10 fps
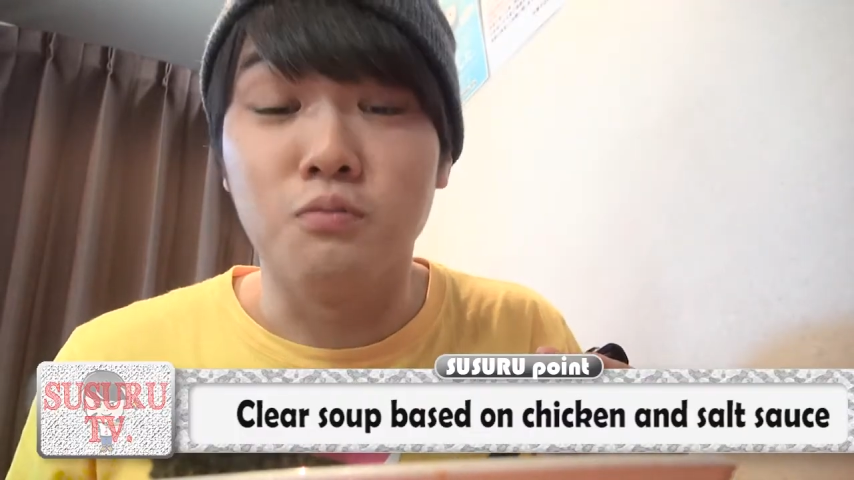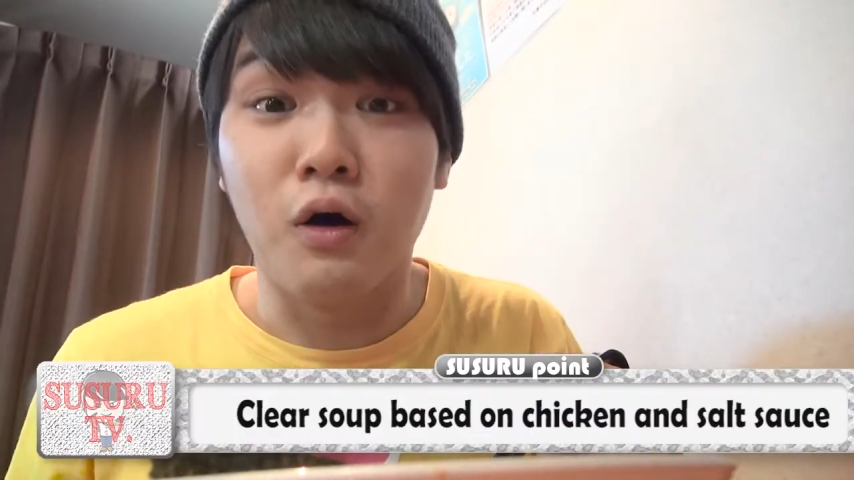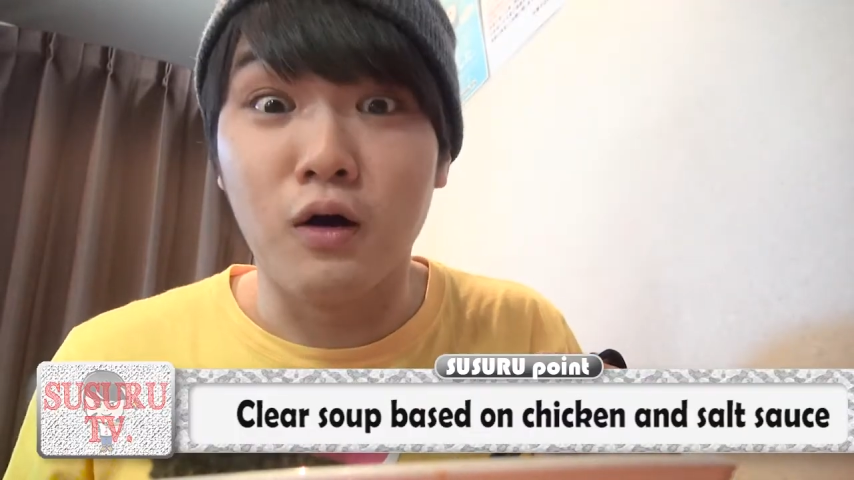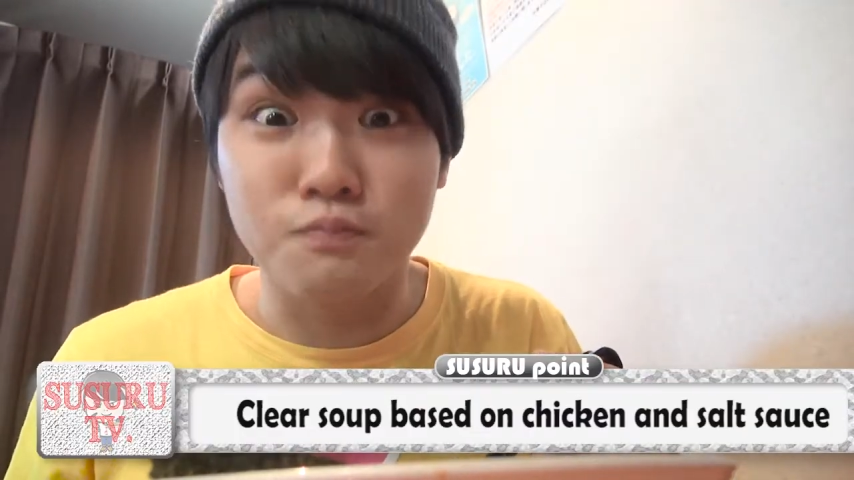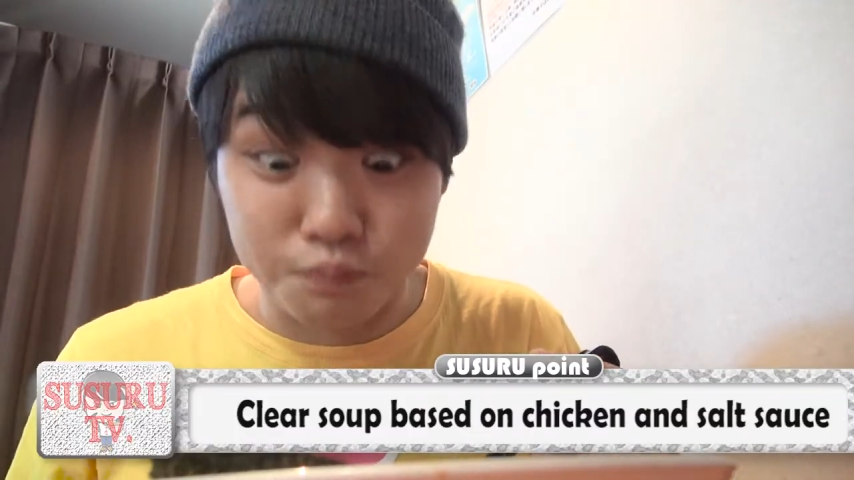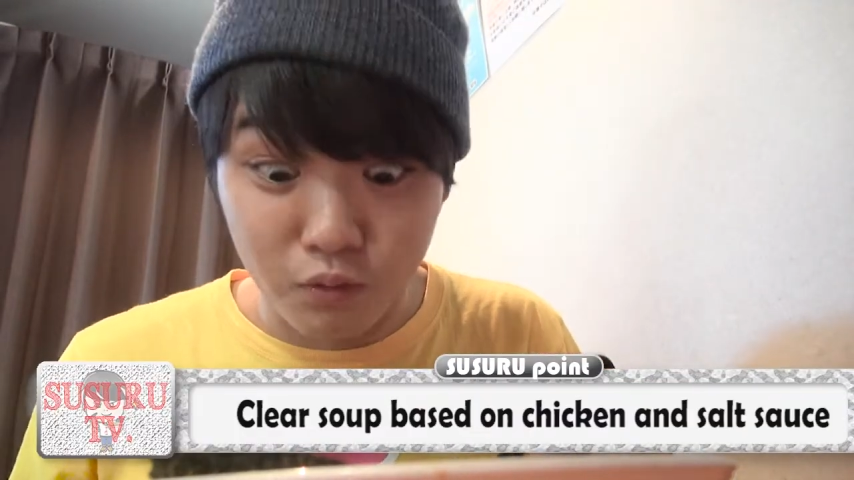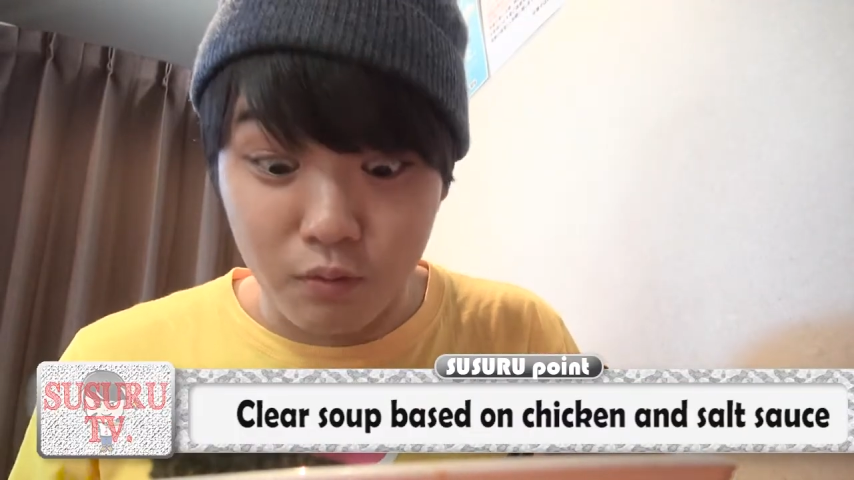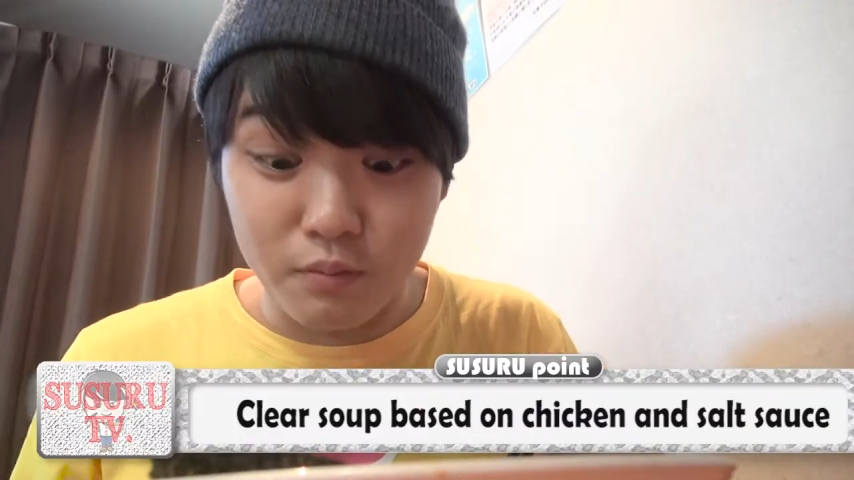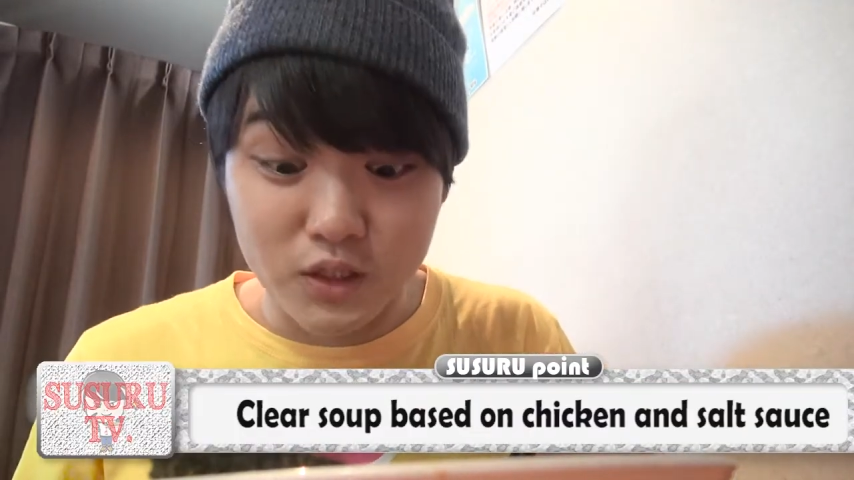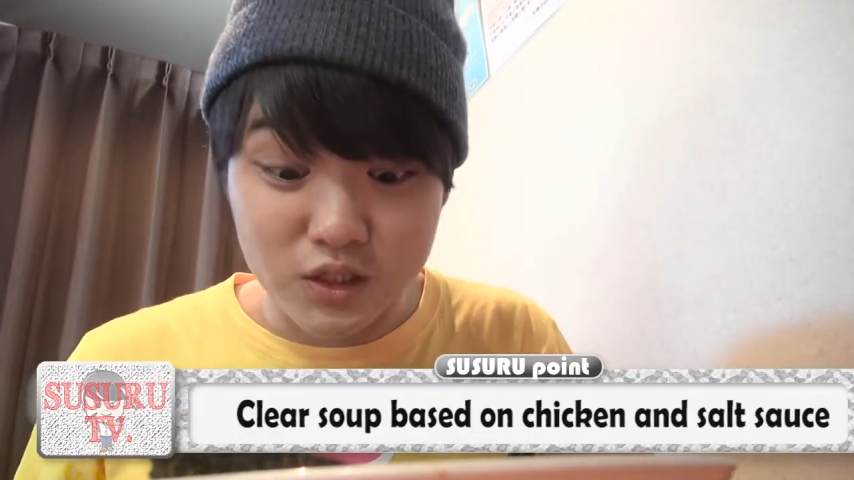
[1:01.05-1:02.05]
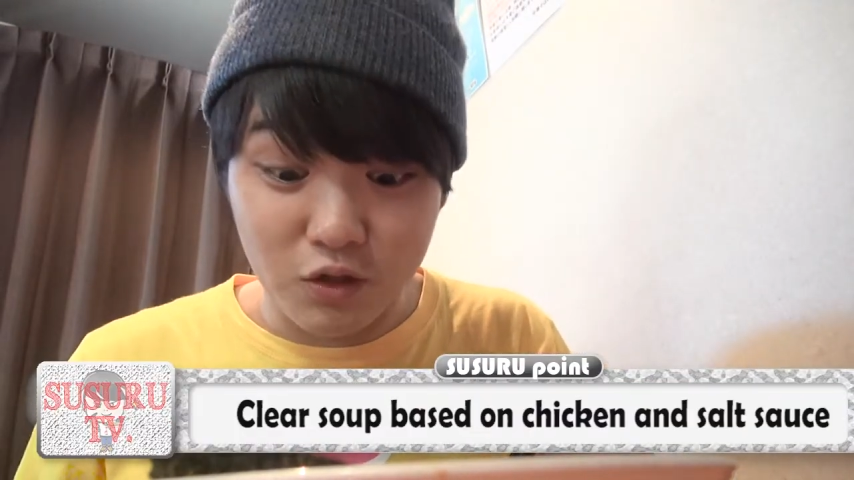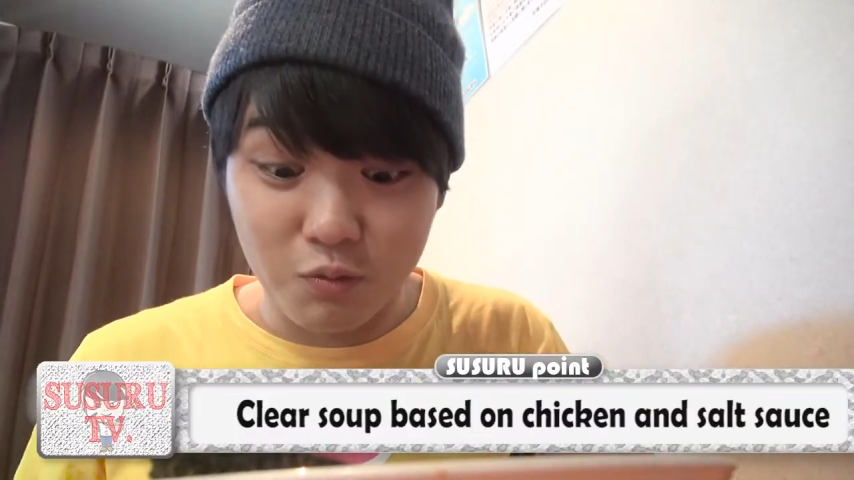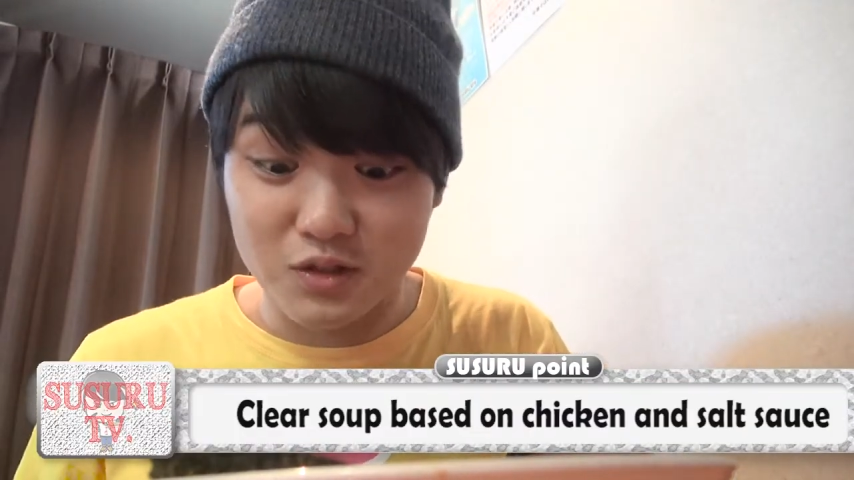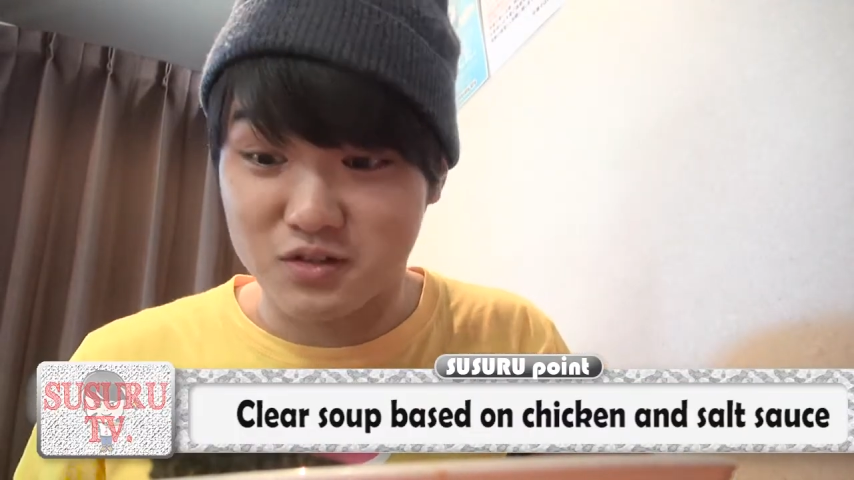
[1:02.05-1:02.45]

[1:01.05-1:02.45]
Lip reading: It's not in any way too